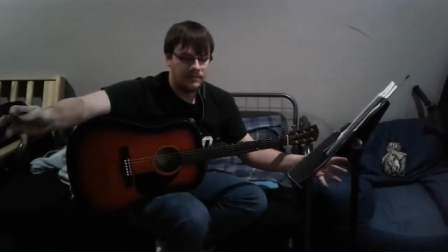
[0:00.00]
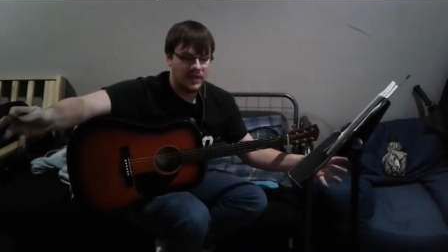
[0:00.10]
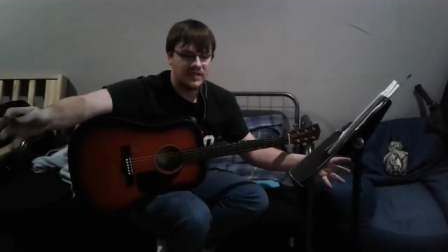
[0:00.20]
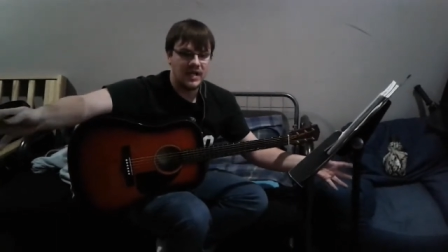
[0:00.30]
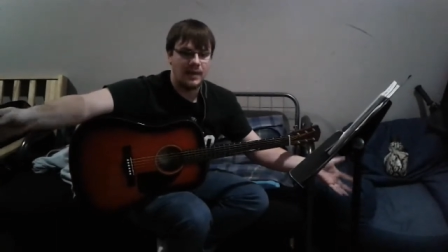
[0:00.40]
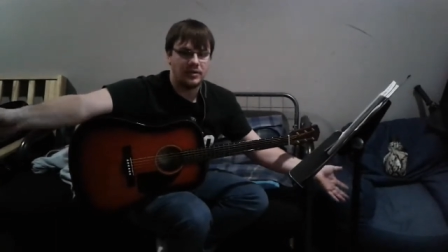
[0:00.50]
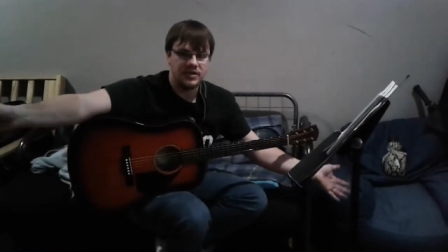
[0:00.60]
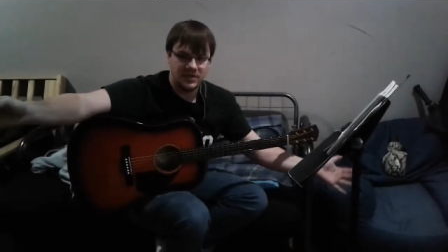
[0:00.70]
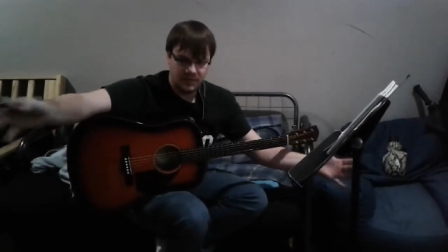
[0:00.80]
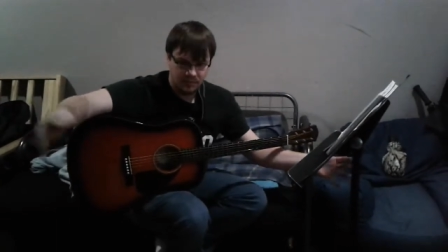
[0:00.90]

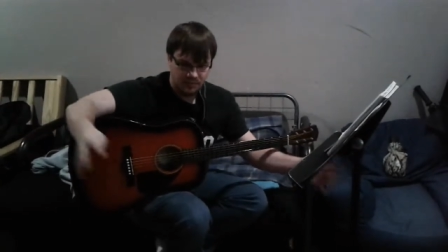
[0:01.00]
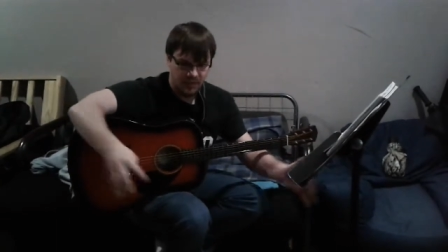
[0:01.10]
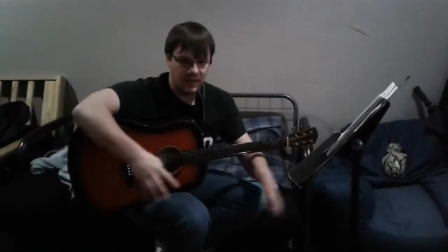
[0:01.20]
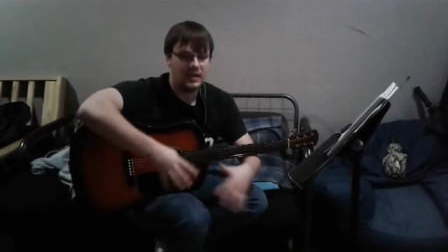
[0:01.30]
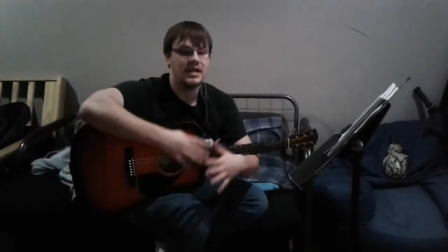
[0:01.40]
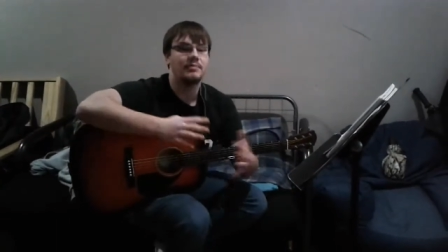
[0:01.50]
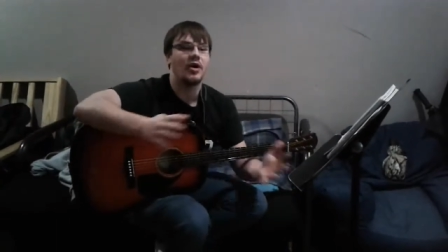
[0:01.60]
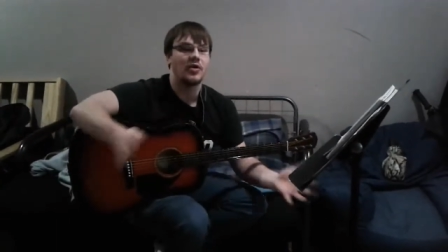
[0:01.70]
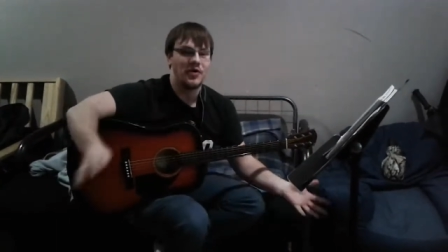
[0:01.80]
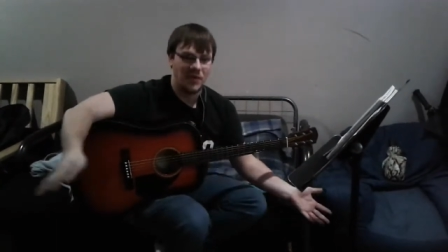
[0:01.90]
establish and keep
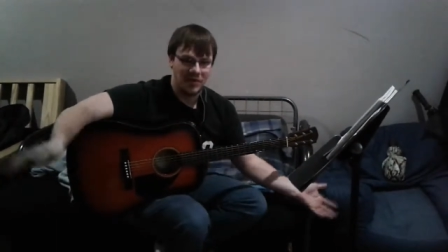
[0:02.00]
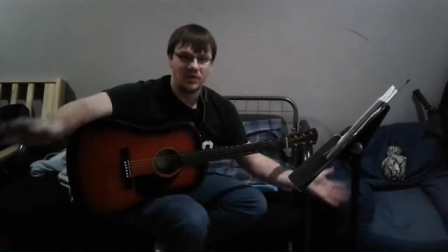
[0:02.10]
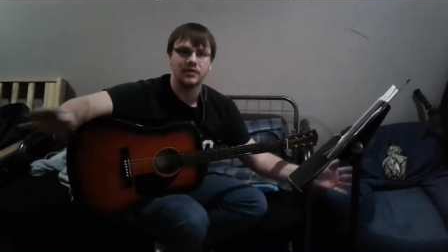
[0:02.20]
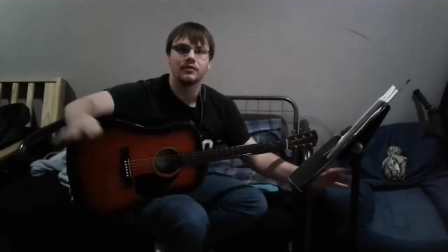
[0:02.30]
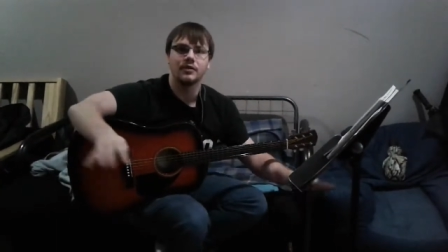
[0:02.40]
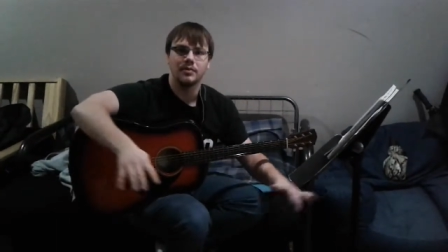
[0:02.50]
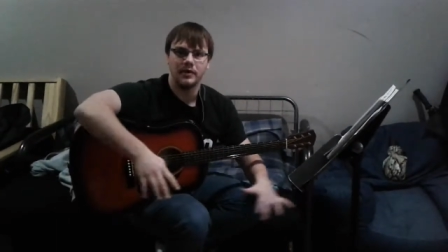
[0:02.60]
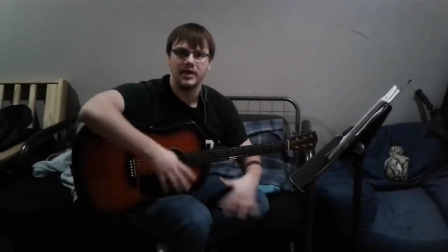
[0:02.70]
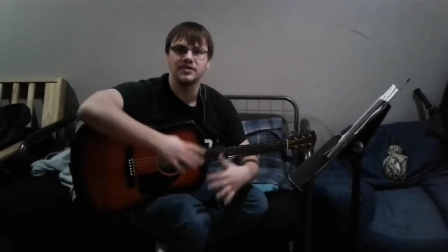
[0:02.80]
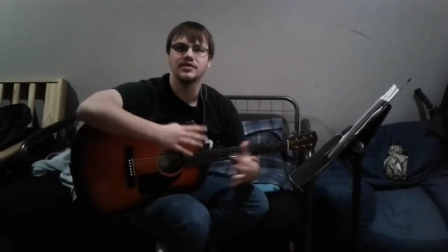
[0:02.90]
on going with the group
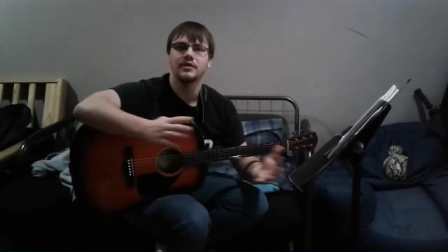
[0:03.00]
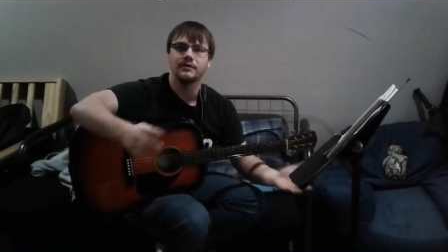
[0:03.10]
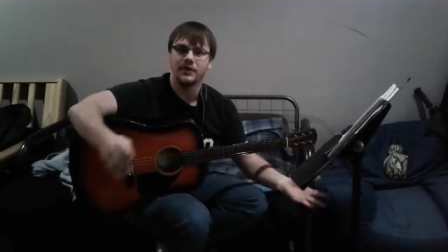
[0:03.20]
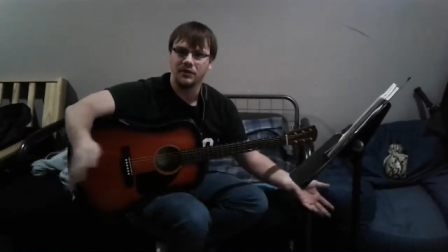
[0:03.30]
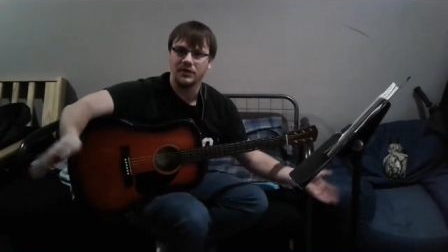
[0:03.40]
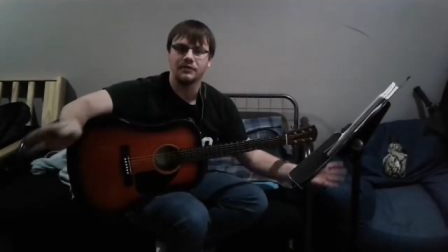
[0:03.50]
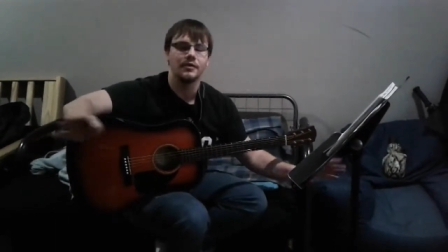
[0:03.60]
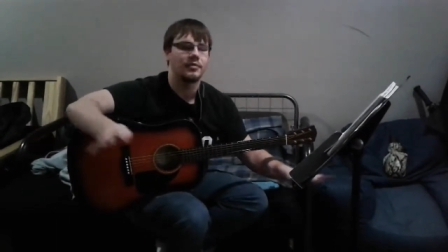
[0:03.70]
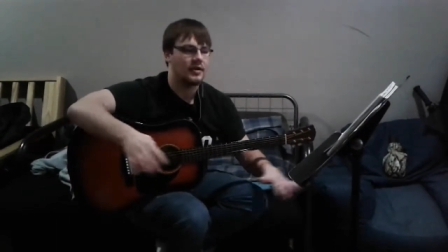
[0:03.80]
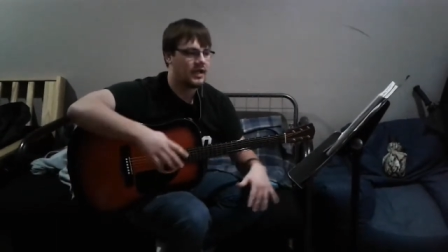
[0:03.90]
cohesion, the flow of the
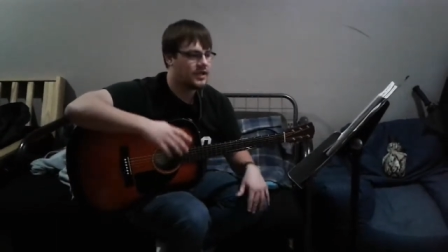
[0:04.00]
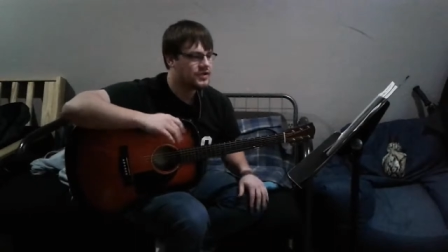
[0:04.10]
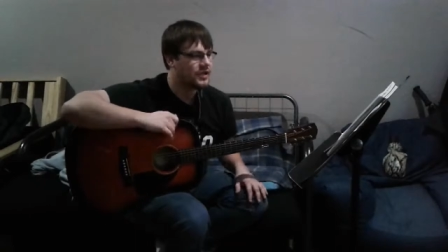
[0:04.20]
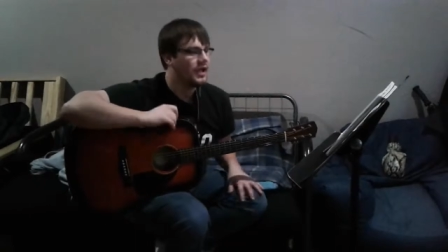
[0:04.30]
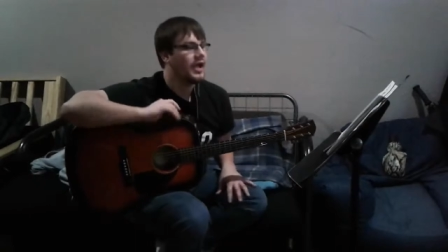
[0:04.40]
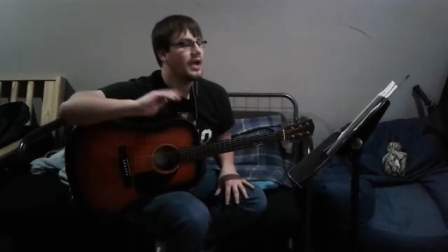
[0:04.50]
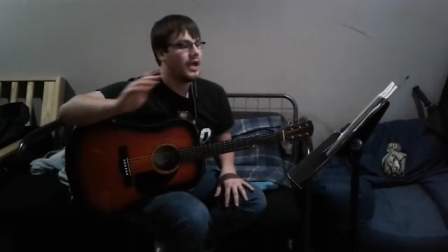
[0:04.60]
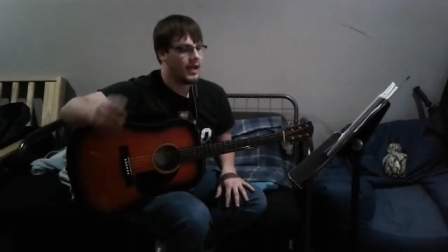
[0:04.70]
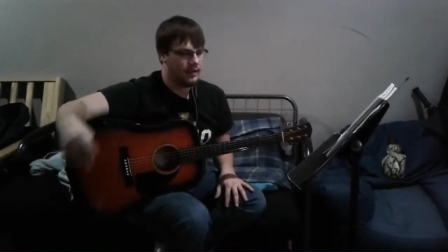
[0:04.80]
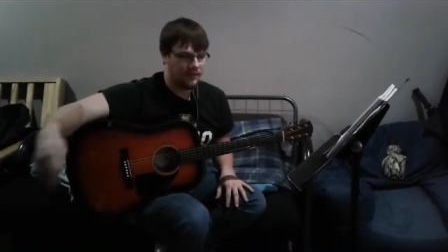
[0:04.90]
group cohesion,
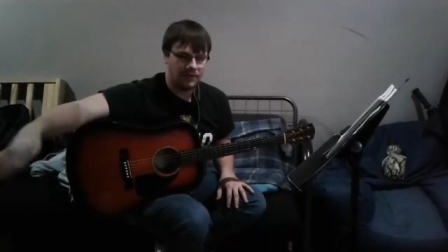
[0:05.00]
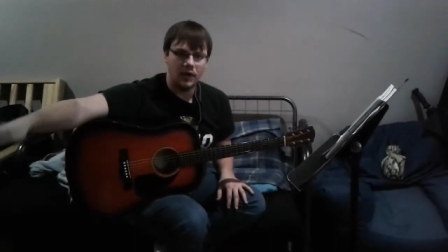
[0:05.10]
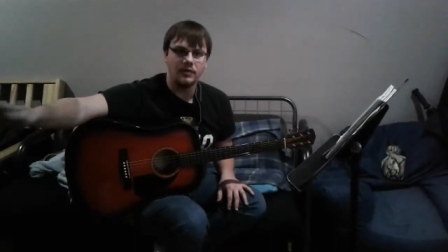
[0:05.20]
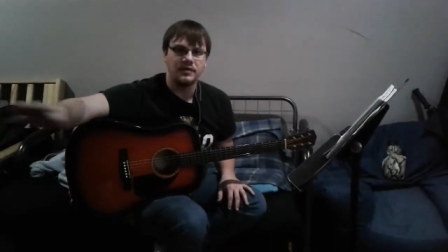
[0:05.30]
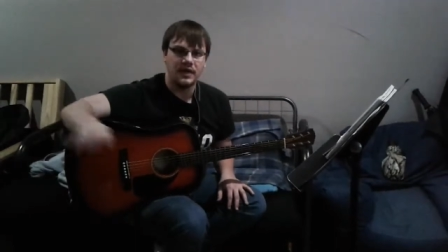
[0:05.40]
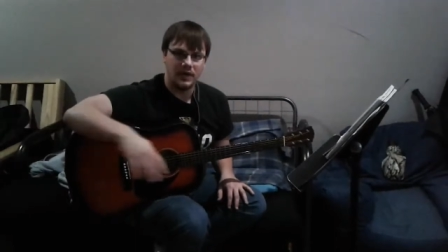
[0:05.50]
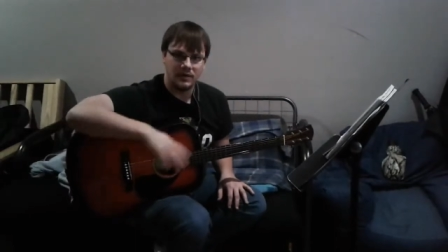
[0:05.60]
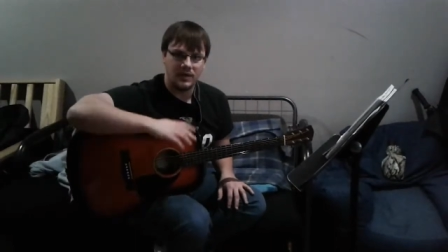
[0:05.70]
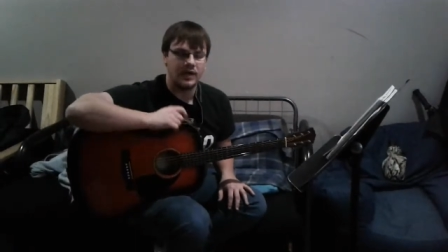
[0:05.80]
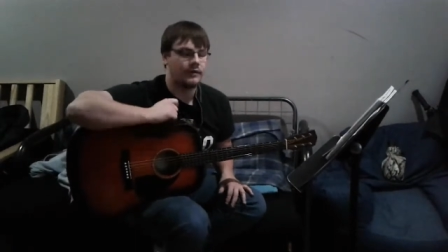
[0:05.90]
and the flow of the
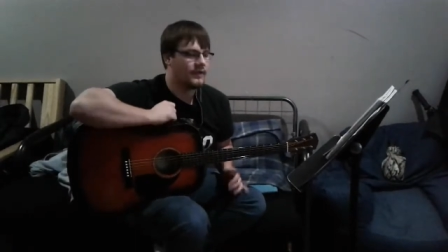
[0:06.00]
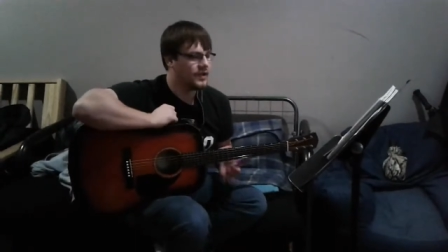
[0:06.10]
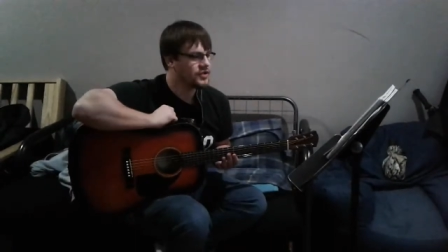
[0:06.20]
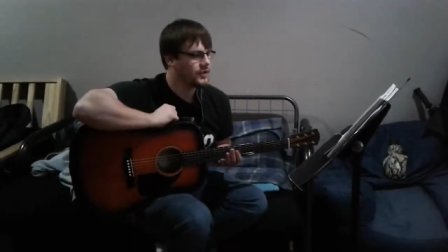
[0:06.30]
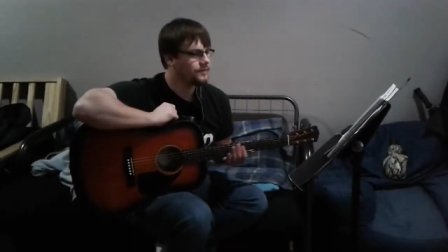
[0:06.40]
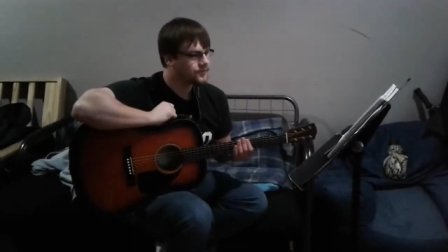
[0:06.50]
intervention.